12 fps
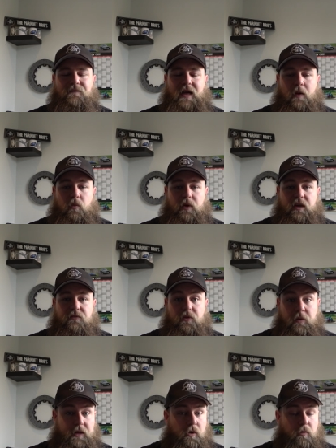that will give
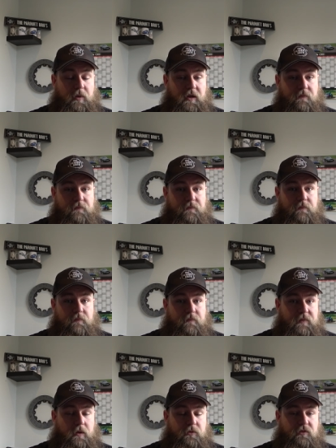you a little bit.
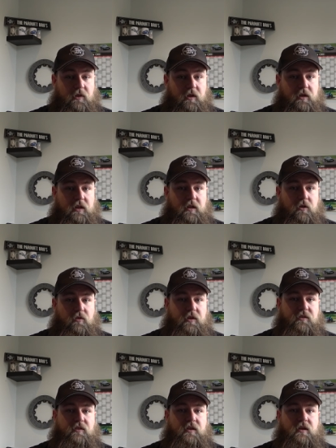That will certainly
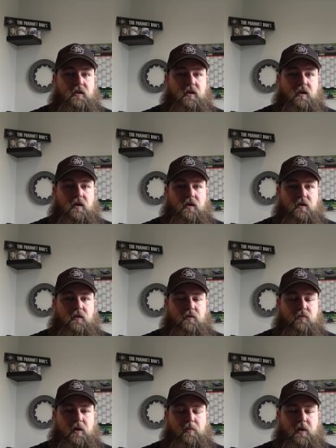increase the uh, the
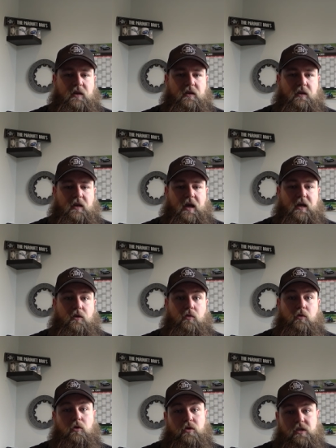rear braking and it
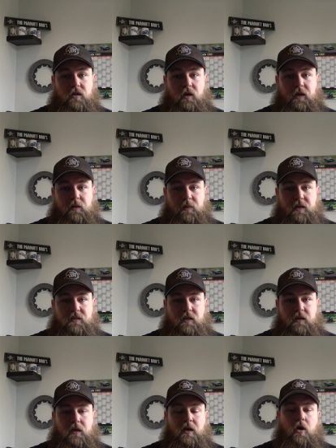will look slightly
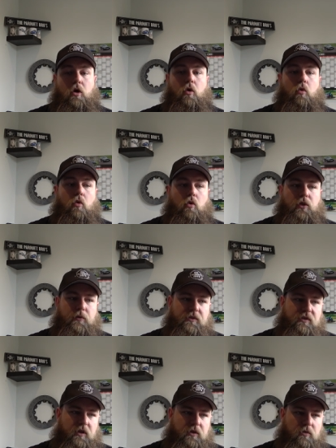better. Or there
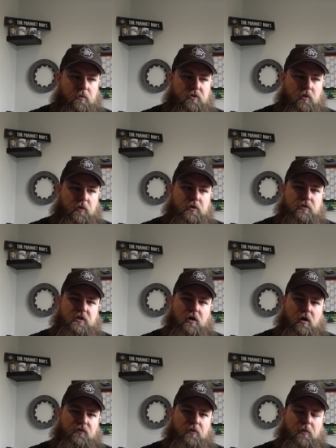is another option, which was an
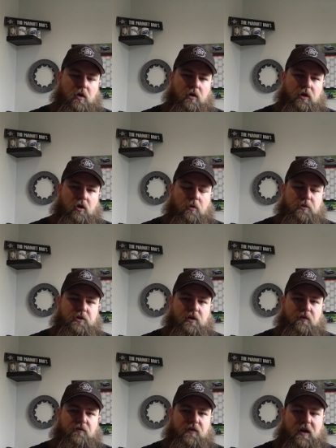aftermarket option
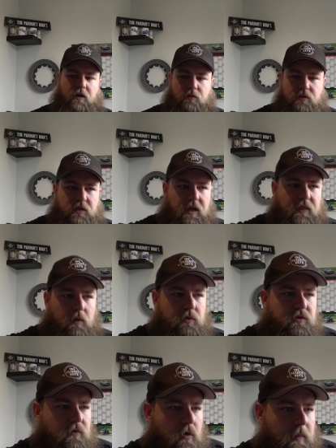I found, and that
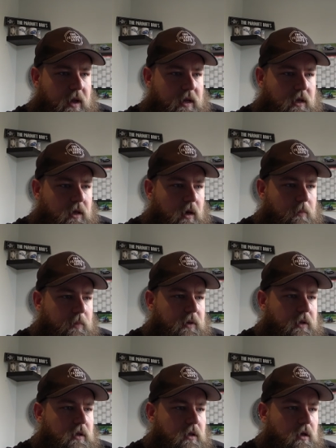was from a
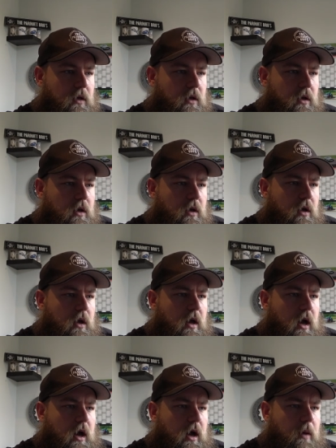company
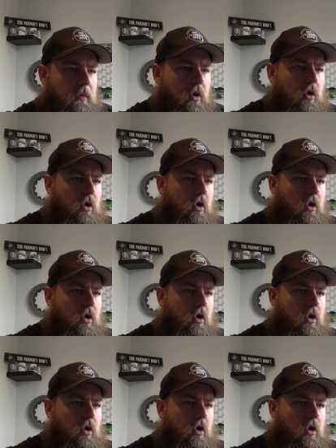um,